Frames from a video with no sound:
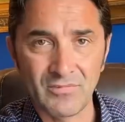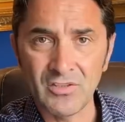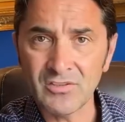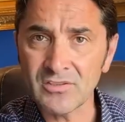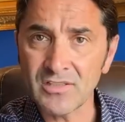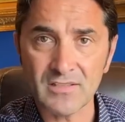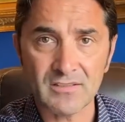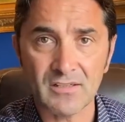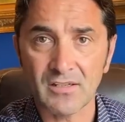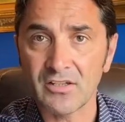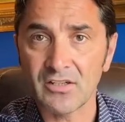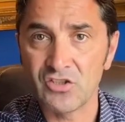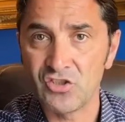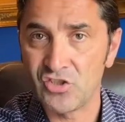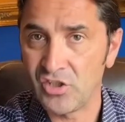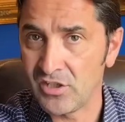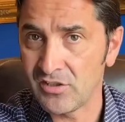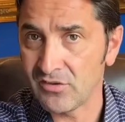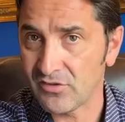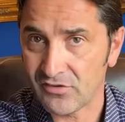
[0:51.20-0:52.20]
These guys are not
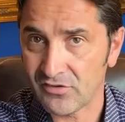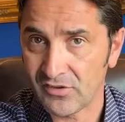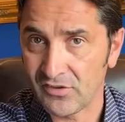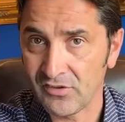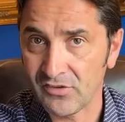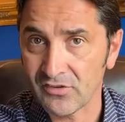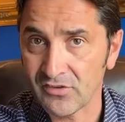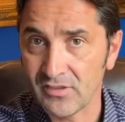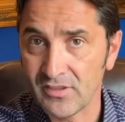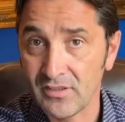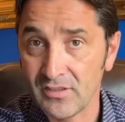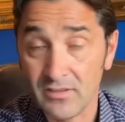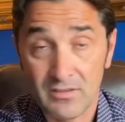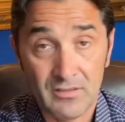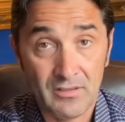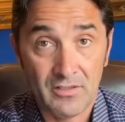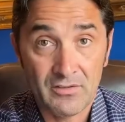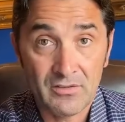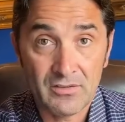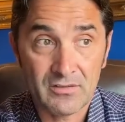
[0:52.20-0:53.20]
geniuses.
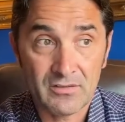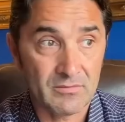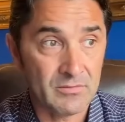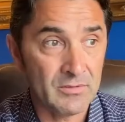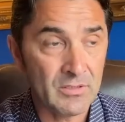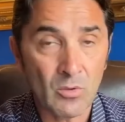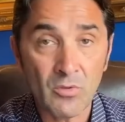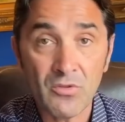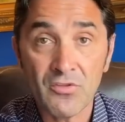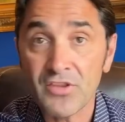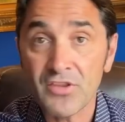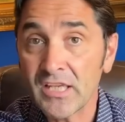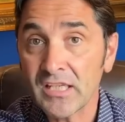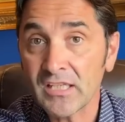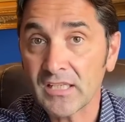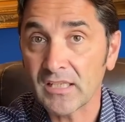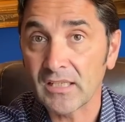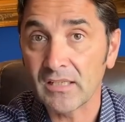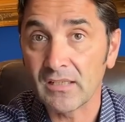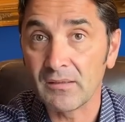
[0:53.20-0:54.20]
Are just, you know,
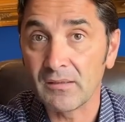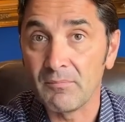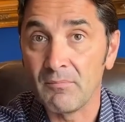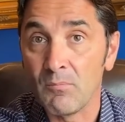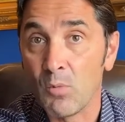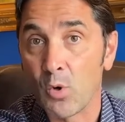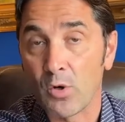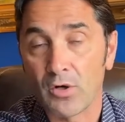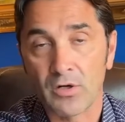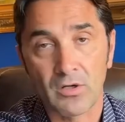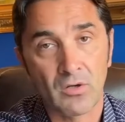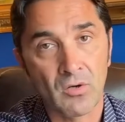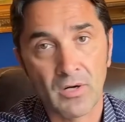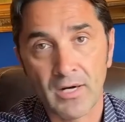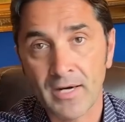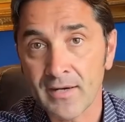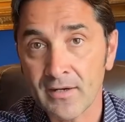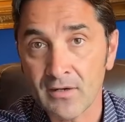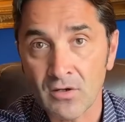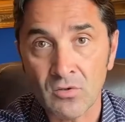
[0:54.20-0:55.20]
thinking more,
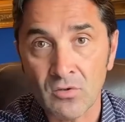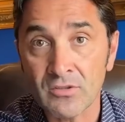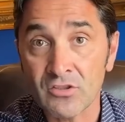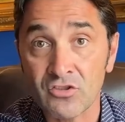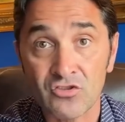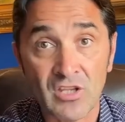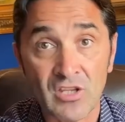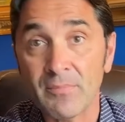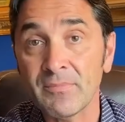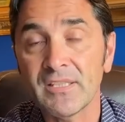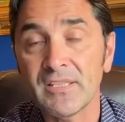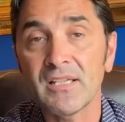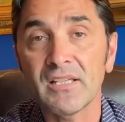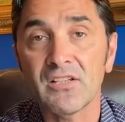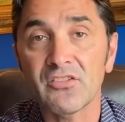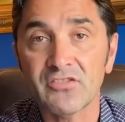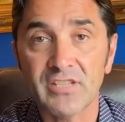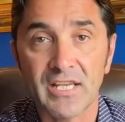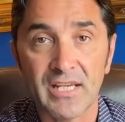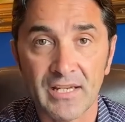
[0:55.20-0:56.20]
or I don't know, something
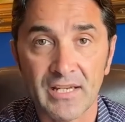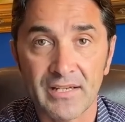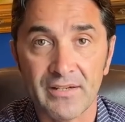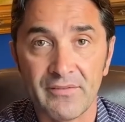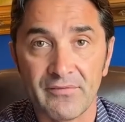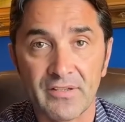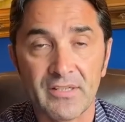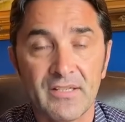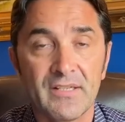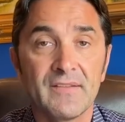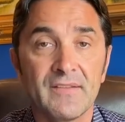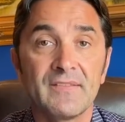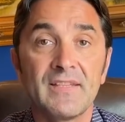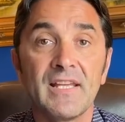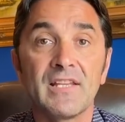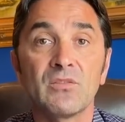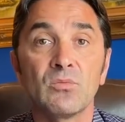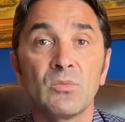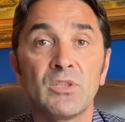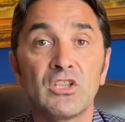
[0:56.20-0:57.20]
else they have
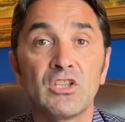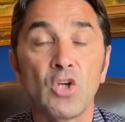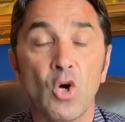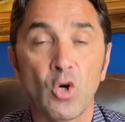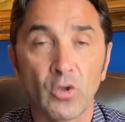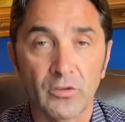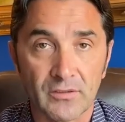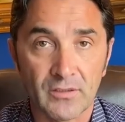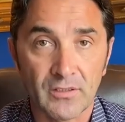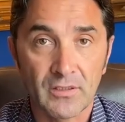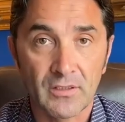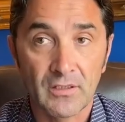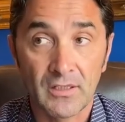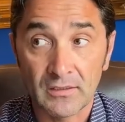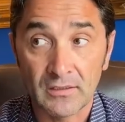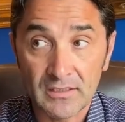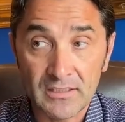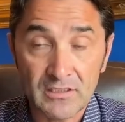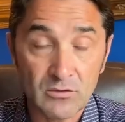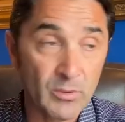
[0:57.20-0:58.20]
that we don't.
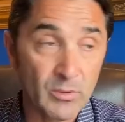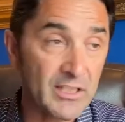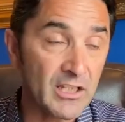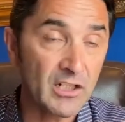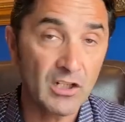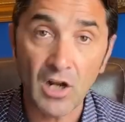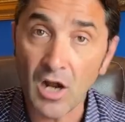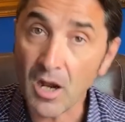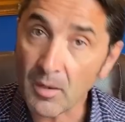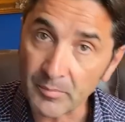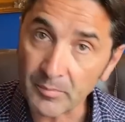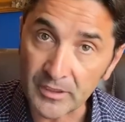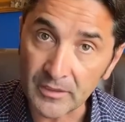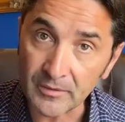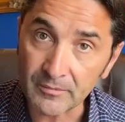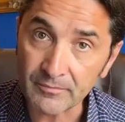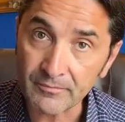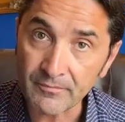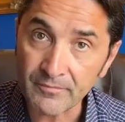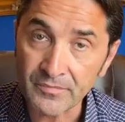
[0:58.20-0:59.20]
At least we can
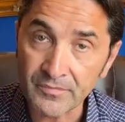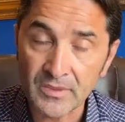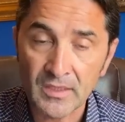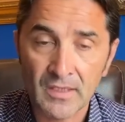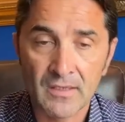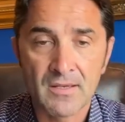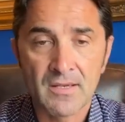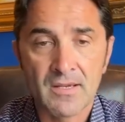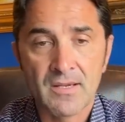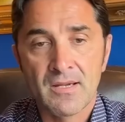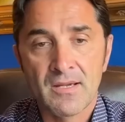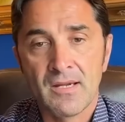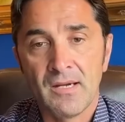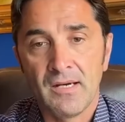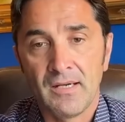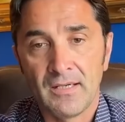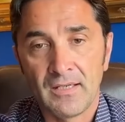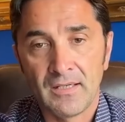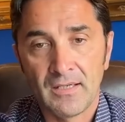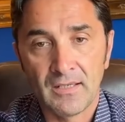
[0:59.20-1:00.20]
copy.
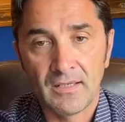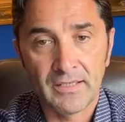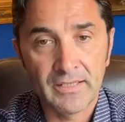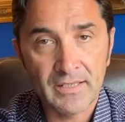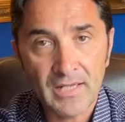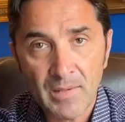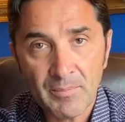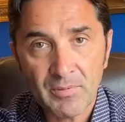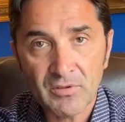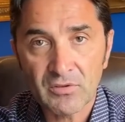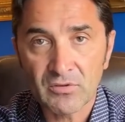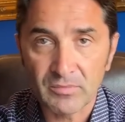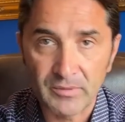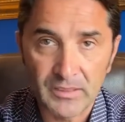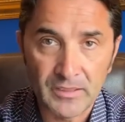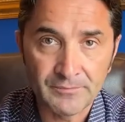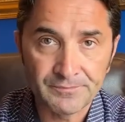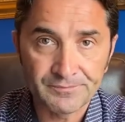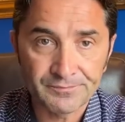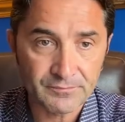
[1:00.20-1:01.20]
Uh, it happened to
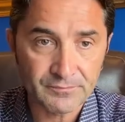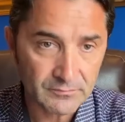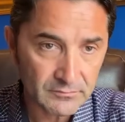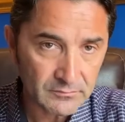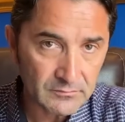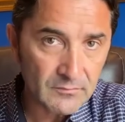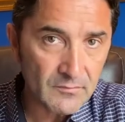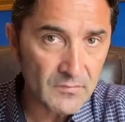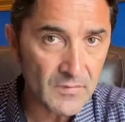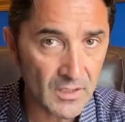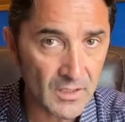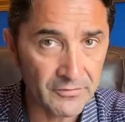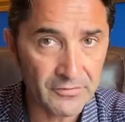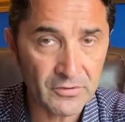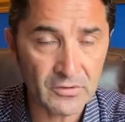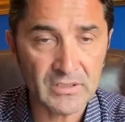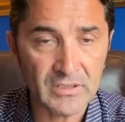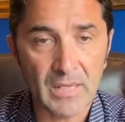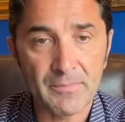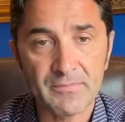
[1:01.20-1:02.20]
me a
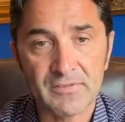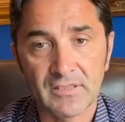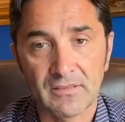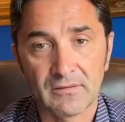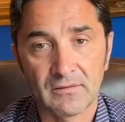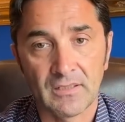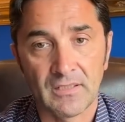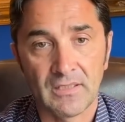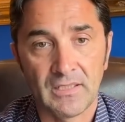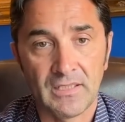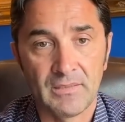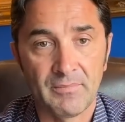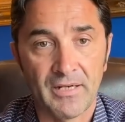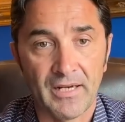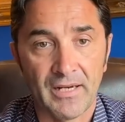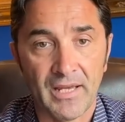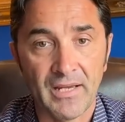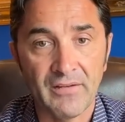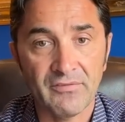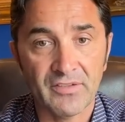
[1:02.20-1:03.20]
few times in, uh, in
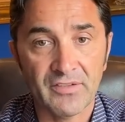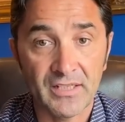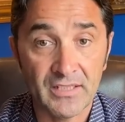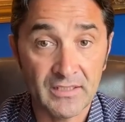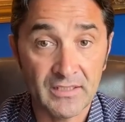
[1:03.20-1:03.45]
my life,